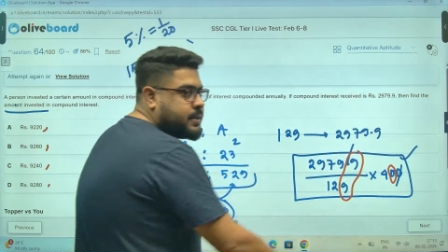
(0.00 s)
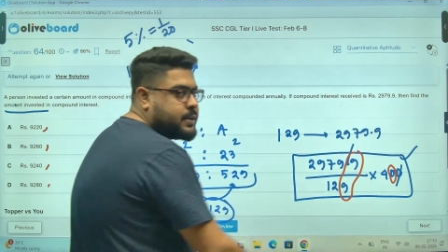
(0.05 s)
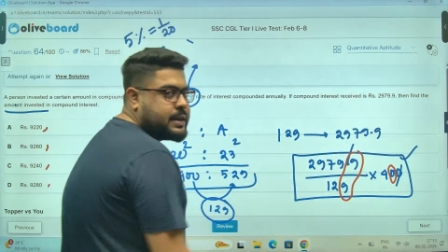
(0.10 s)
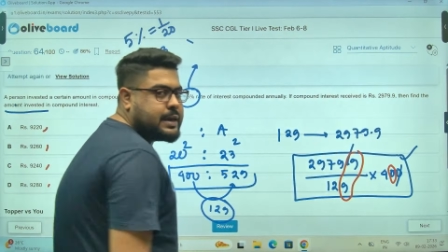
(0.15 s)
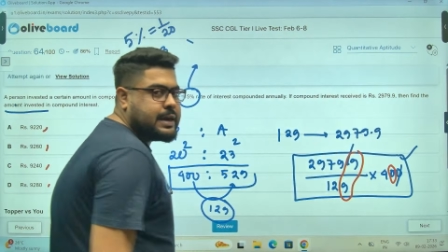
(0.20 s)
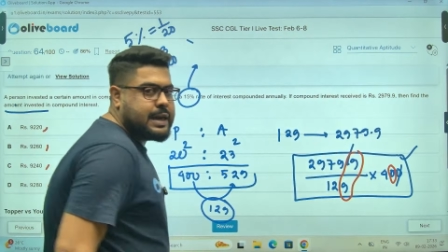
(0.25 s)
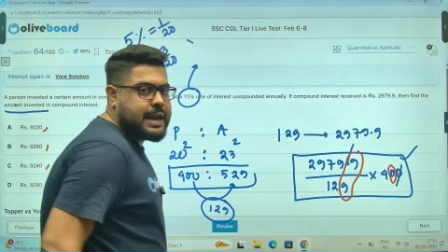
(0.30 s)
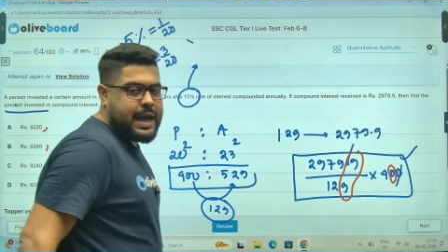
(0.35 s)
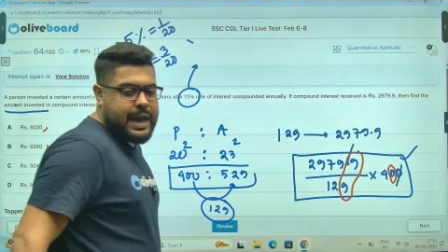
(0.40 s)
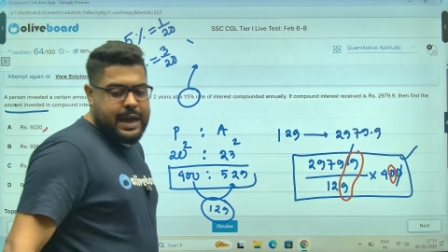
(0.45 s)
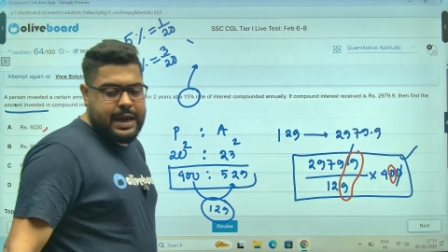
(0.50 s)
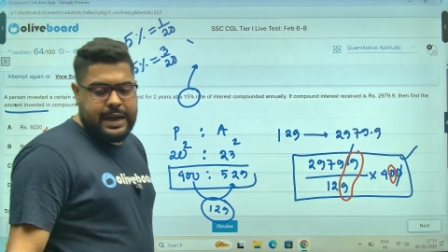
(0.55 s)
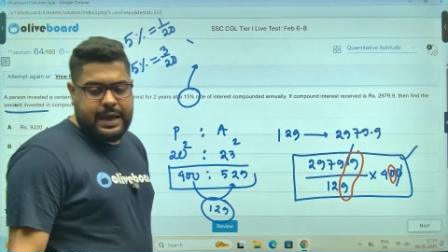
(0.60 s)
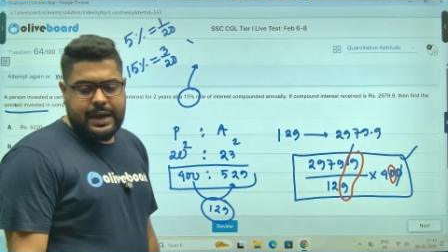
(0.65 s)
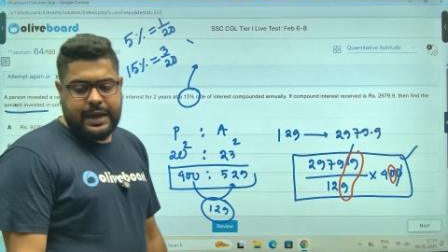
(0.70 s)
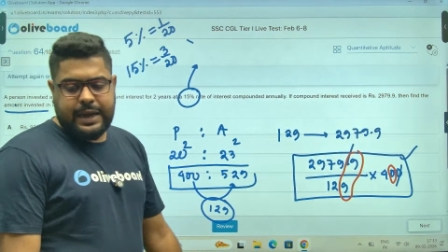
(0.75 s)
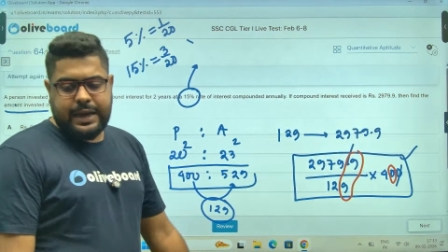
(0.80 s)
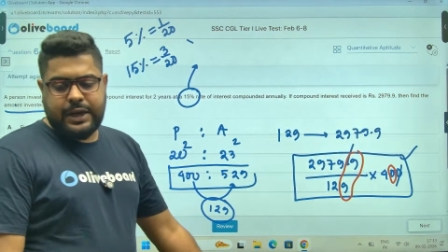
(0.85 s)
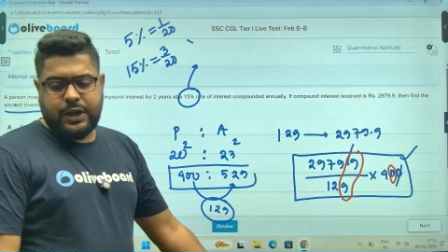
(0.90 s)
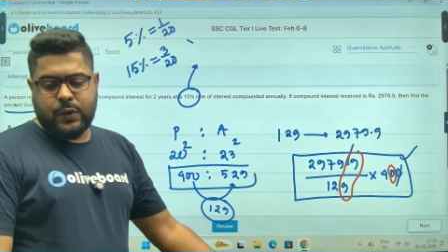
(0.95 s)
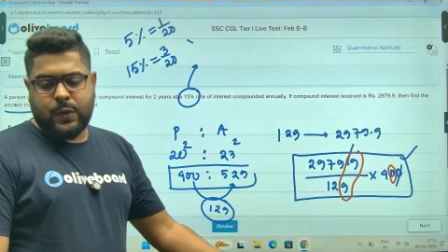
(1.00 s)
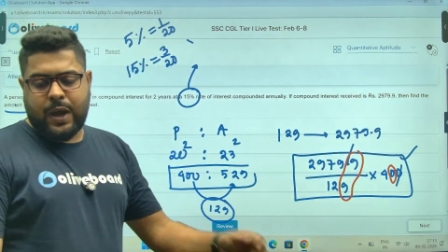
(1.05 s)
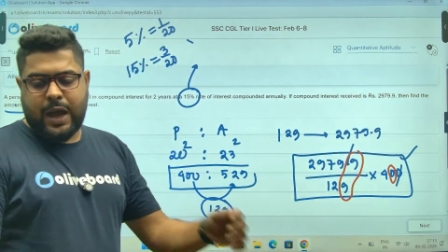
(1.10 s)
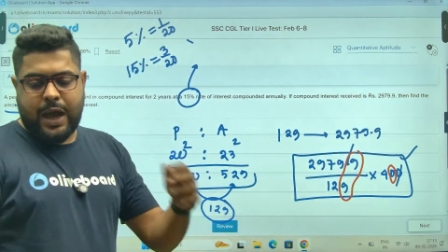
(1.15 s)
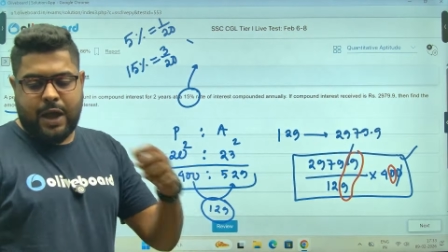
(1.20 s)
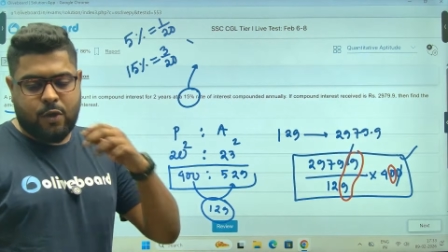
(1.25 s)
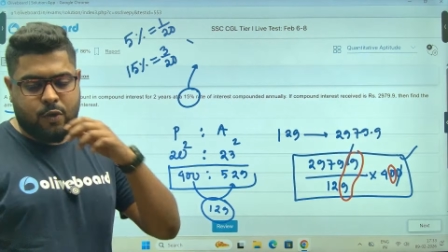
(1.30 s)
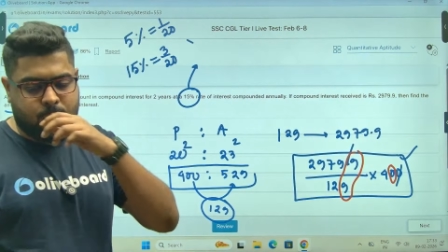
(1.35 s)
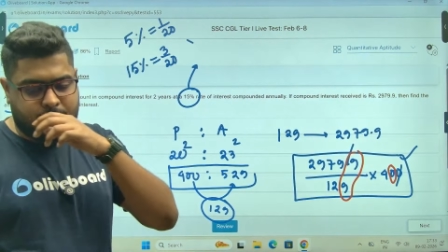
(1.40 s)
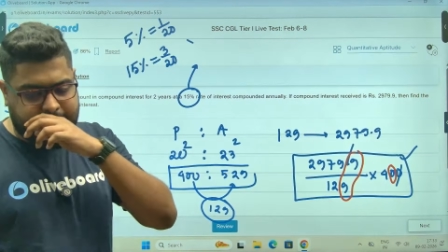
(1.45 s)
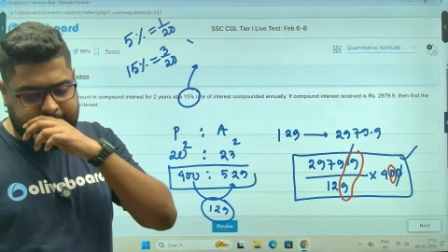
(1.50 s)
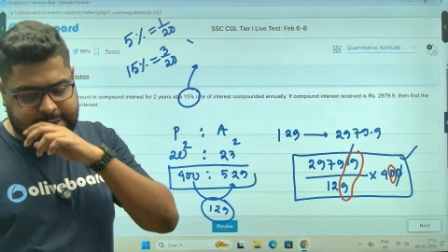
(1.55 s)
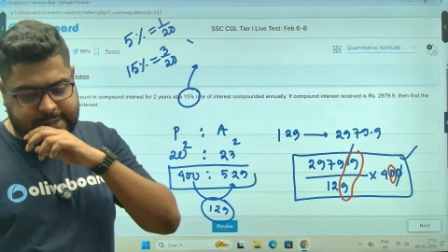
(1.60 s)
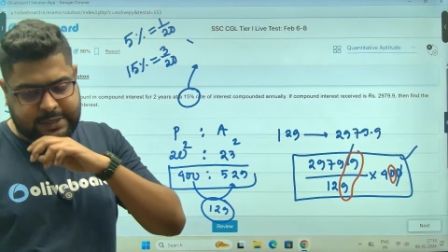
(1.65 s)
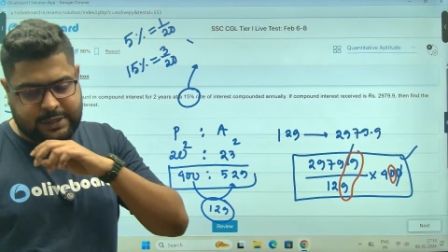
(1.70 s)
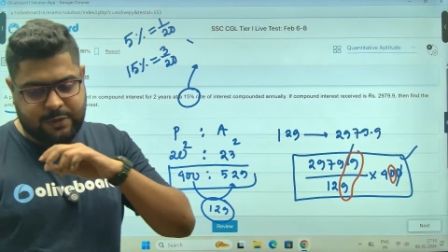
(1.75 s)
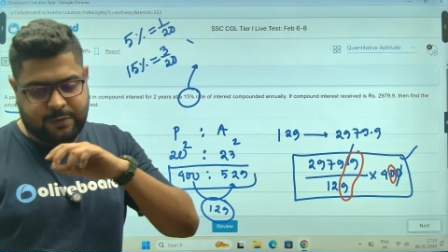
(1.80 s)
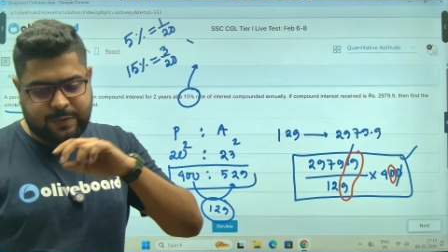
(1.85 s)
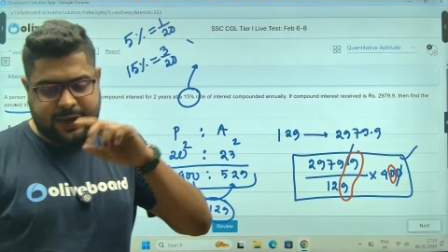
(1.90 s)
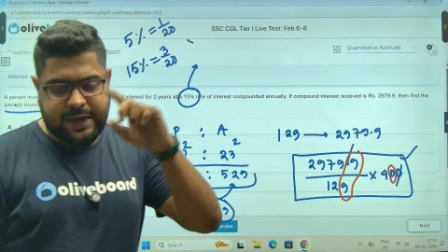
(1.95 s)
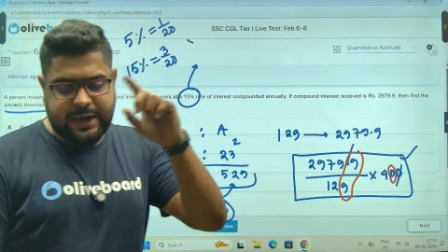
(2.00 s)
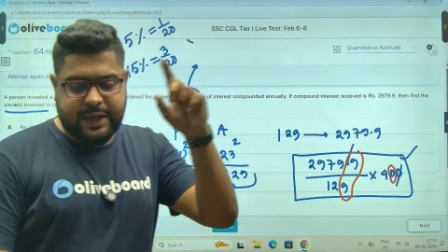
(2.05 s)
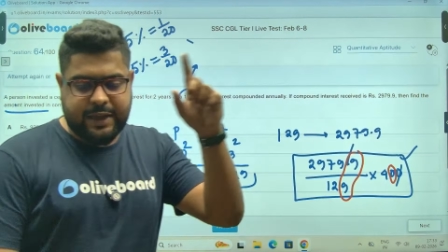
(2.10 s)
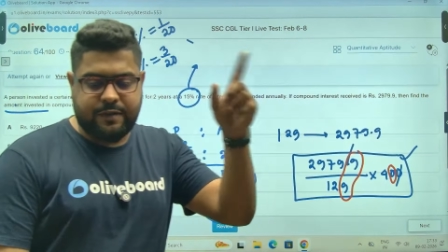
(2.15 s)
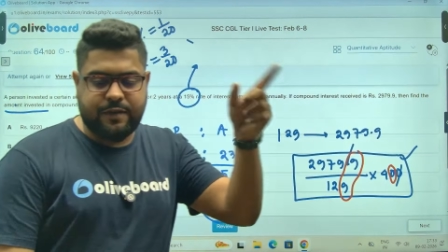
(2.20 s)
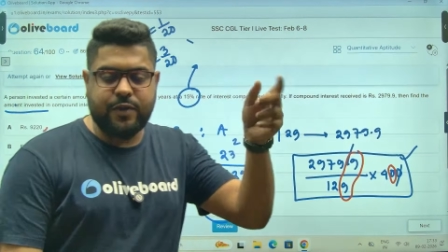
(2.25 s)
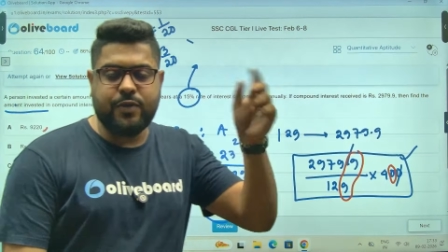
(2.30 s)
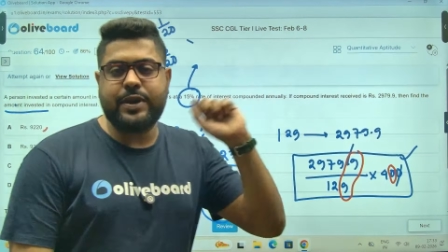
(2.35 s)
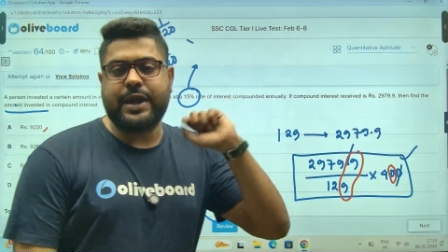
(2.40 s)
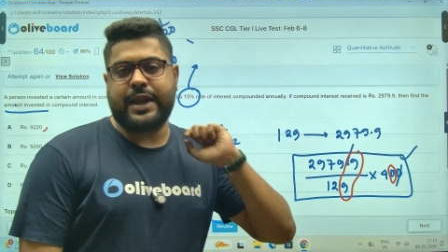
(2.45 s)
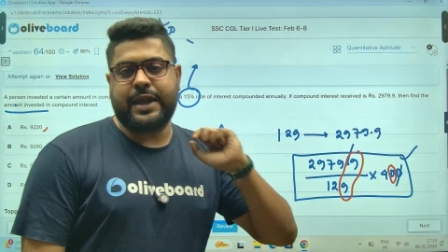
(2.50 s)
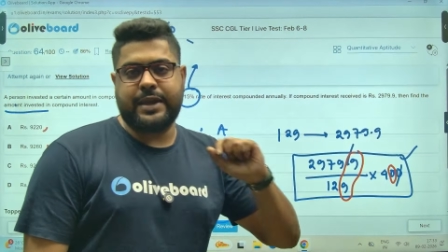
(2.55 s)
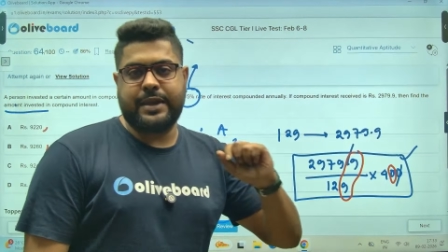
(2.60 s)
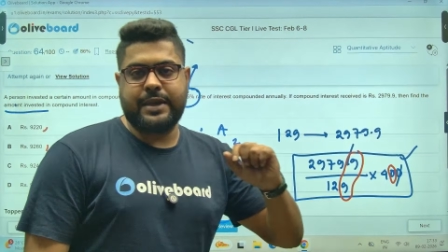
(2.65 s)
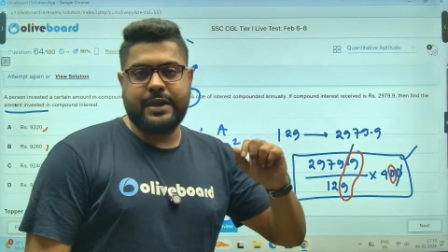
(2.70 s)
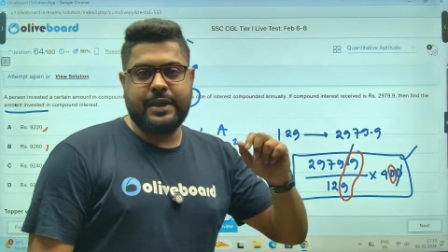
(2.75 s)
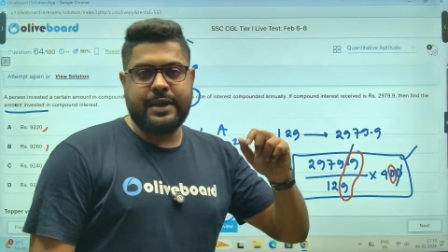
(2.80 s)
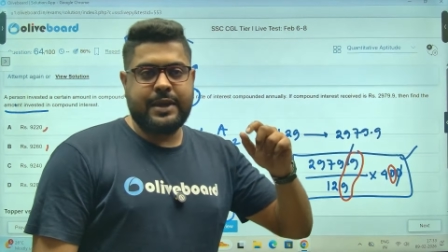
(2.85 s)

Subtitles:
9 into how much will give you 9?